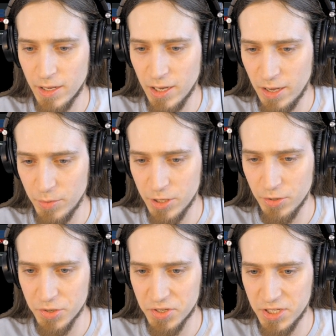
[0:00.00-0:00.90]
And we can
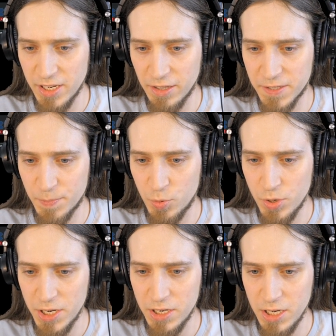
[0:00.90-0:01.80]
also see that it's
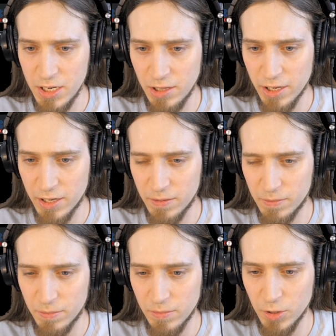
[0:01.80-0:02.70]
pretty, like,
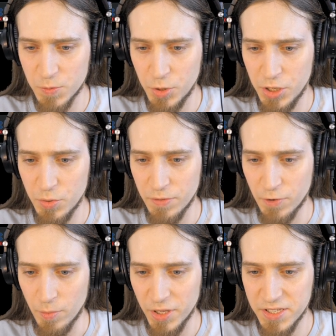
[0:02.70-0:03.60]
looks pretty
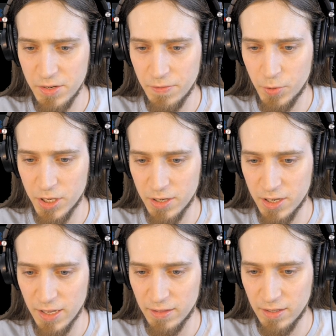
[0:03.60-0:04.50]
uniform. Let's see if we can
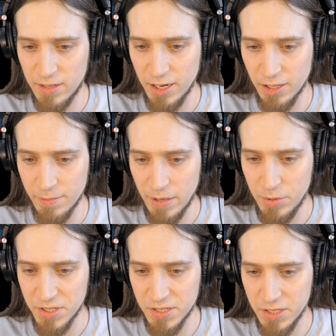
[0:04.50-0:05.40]
cut the tail and
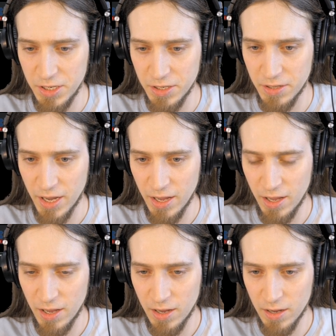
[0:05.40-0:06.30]
maybe see it.
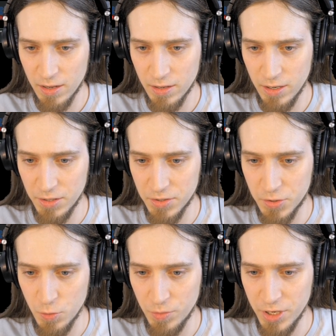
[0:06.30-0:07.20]
It's
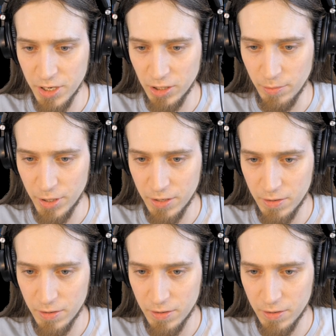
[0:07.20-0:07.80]
zoomed in a little bit.